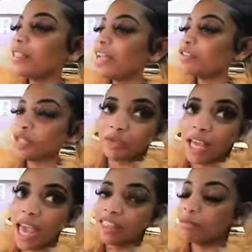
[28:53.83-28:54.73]
steaks, which
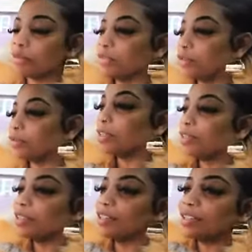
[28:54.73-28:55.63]
we had them before.
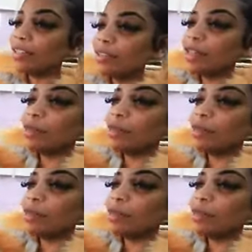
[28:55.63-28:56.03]
Yeah. Look, at